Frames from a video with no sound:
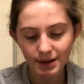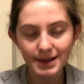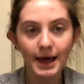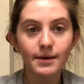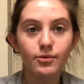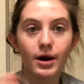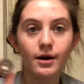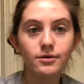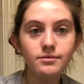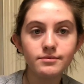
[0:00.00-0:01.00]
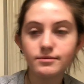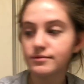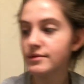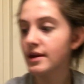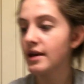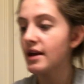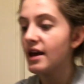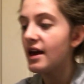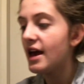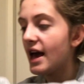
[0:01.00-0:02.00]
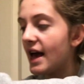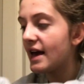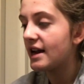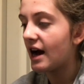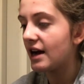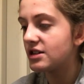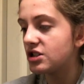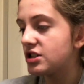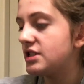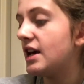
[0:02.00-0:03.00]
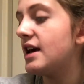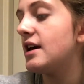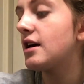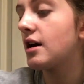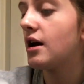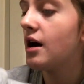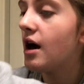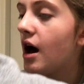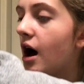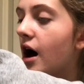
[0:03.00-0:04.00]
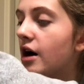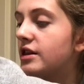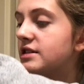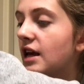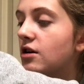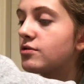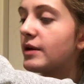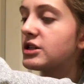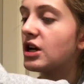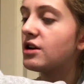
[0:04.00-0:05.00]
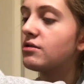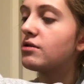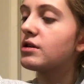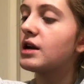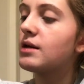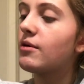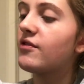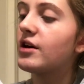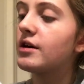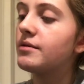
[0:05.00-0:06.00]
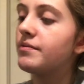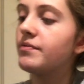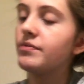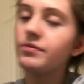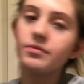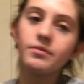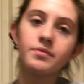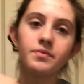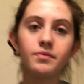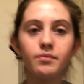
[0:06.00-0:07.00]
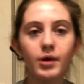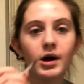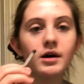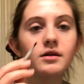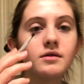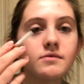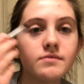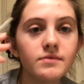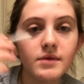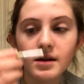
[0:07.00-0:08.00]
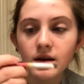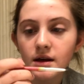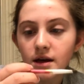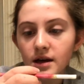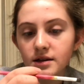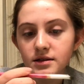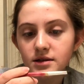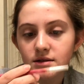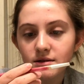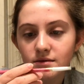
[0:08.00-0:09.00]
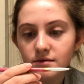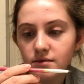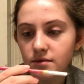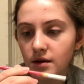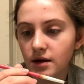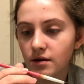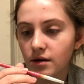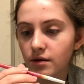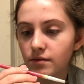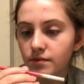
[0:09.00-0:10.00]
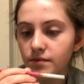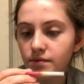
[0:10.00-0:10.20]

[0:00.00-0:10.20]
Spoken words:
Light Brown. And I just take this angled brush. I don't know the name of it, but it's, I don't know.